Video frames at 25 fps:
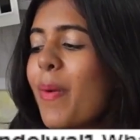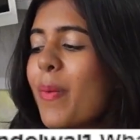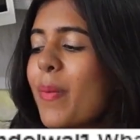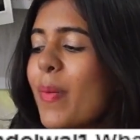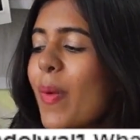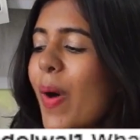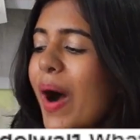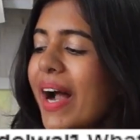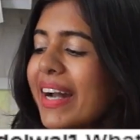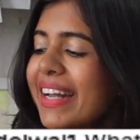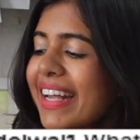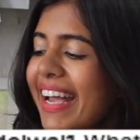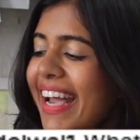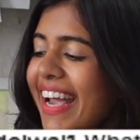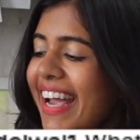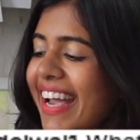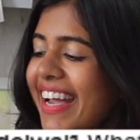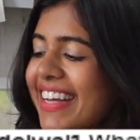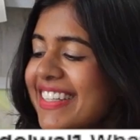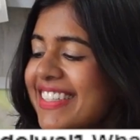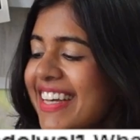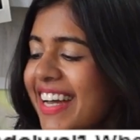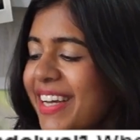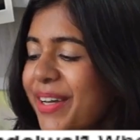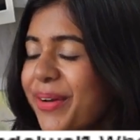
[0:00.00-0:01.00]
What
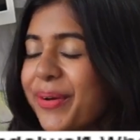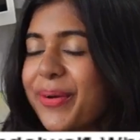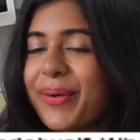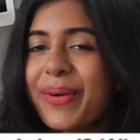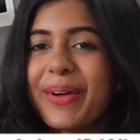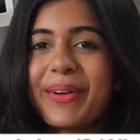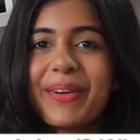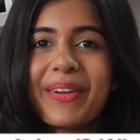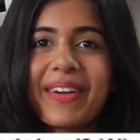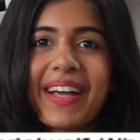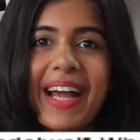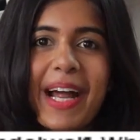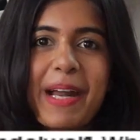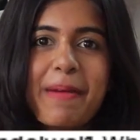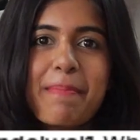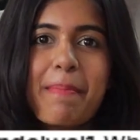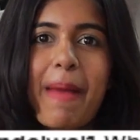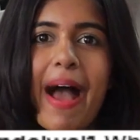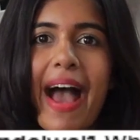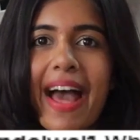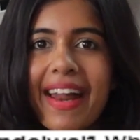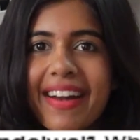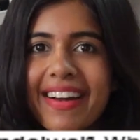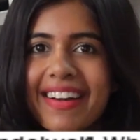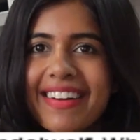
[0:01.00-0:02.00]
age are you going to get
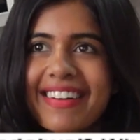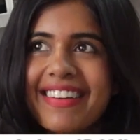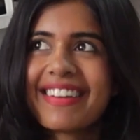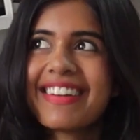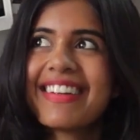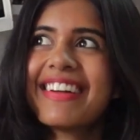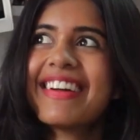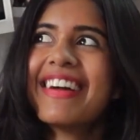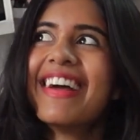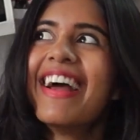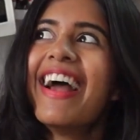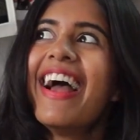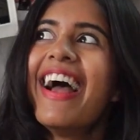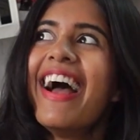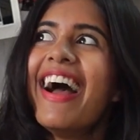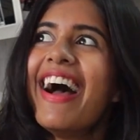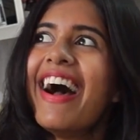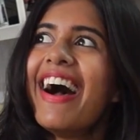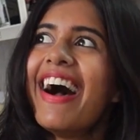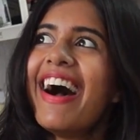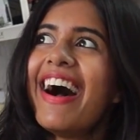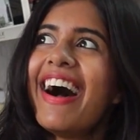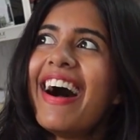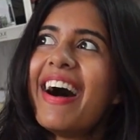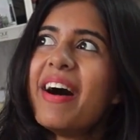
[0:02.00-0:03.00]
married?
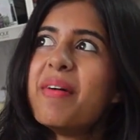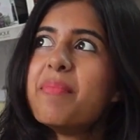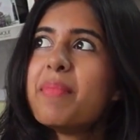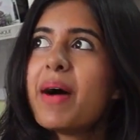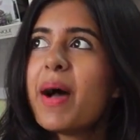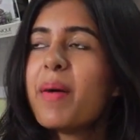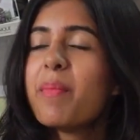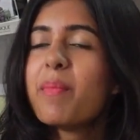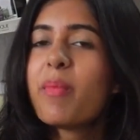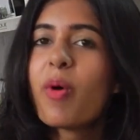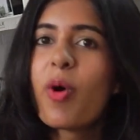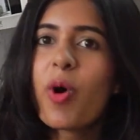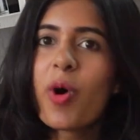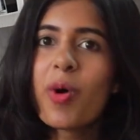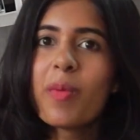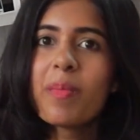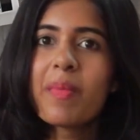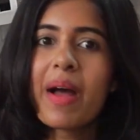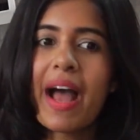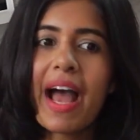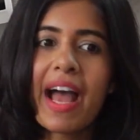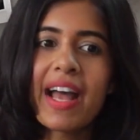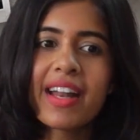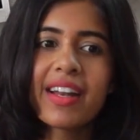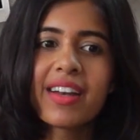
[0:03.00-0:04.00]
My mom
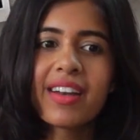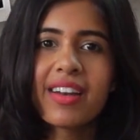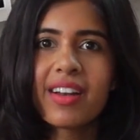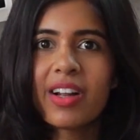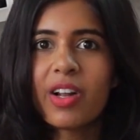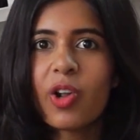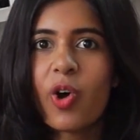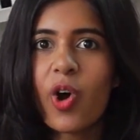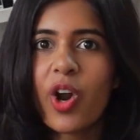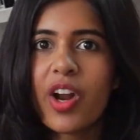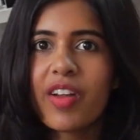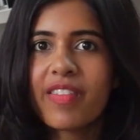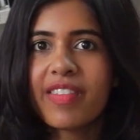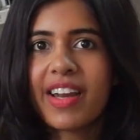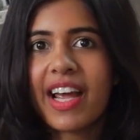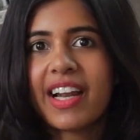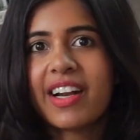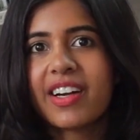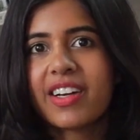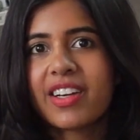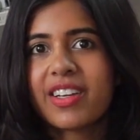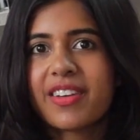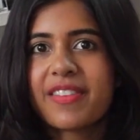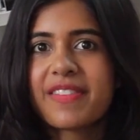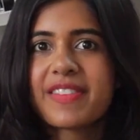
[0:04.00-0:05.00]
and a lot of
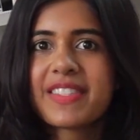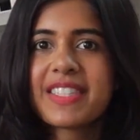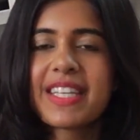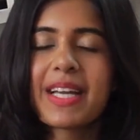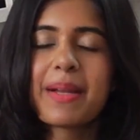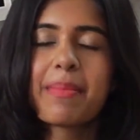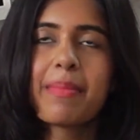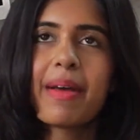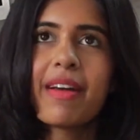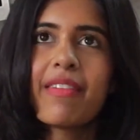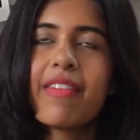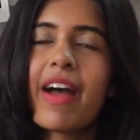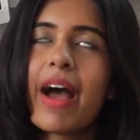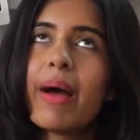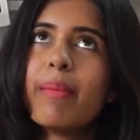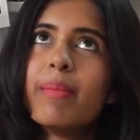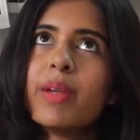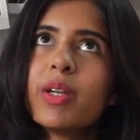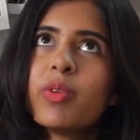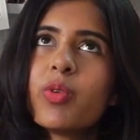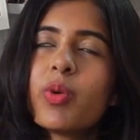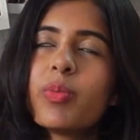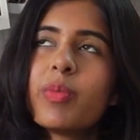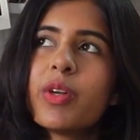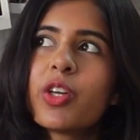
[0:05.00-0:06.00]
relatives in my
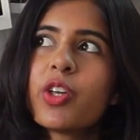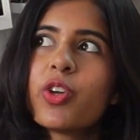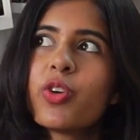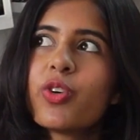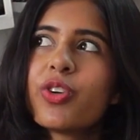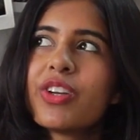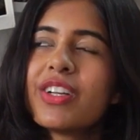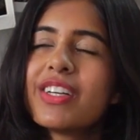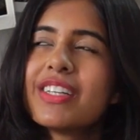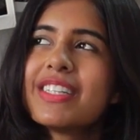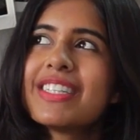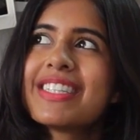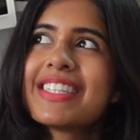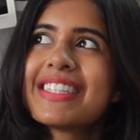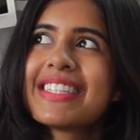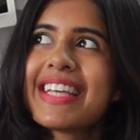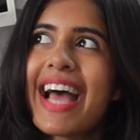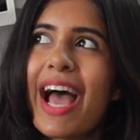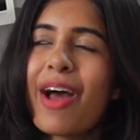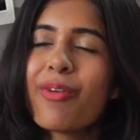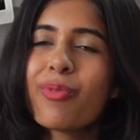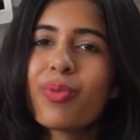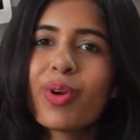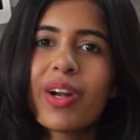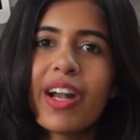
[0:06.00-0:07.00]
family will be curious
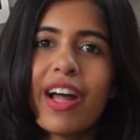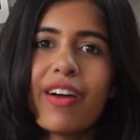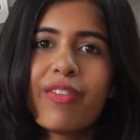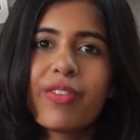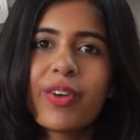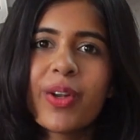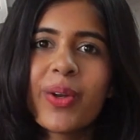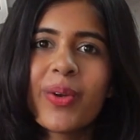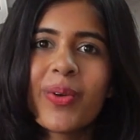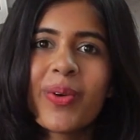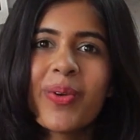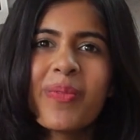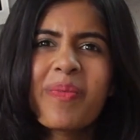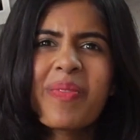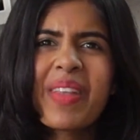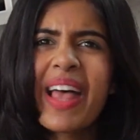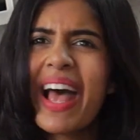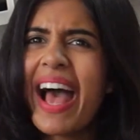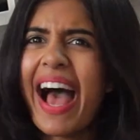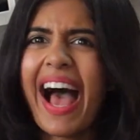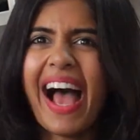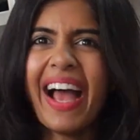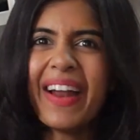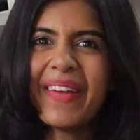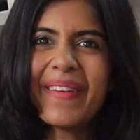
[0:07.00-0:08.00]
and would love to know.
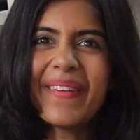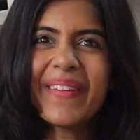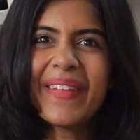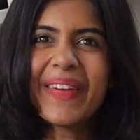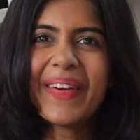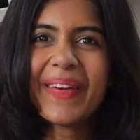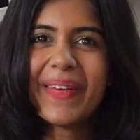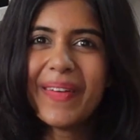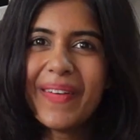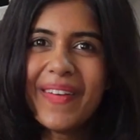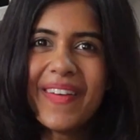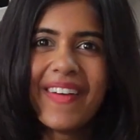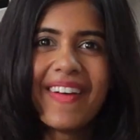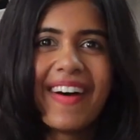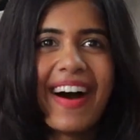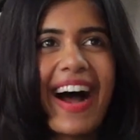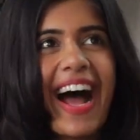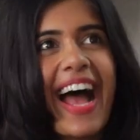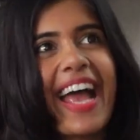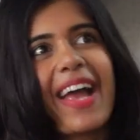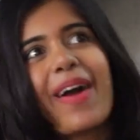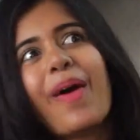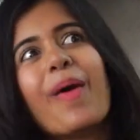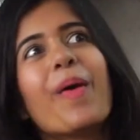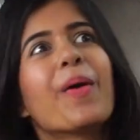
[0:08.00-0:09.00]
I don't know.
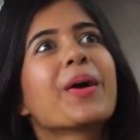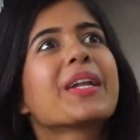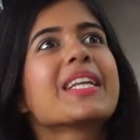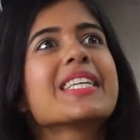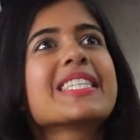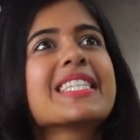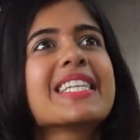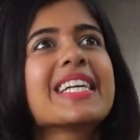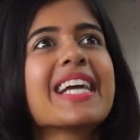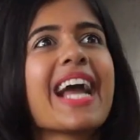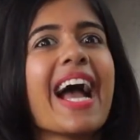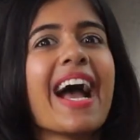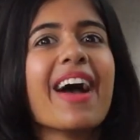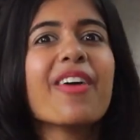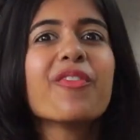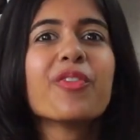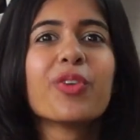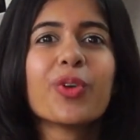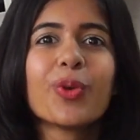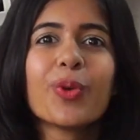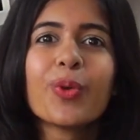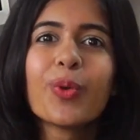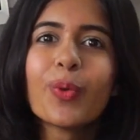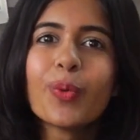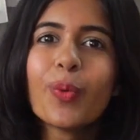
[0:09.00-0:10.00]
I honestly have
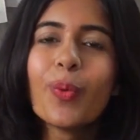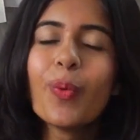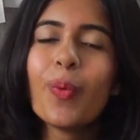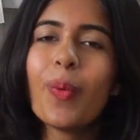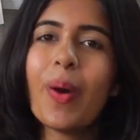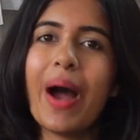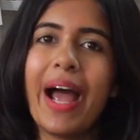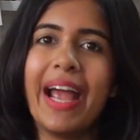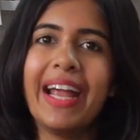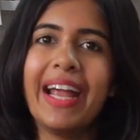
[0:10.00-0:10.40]
no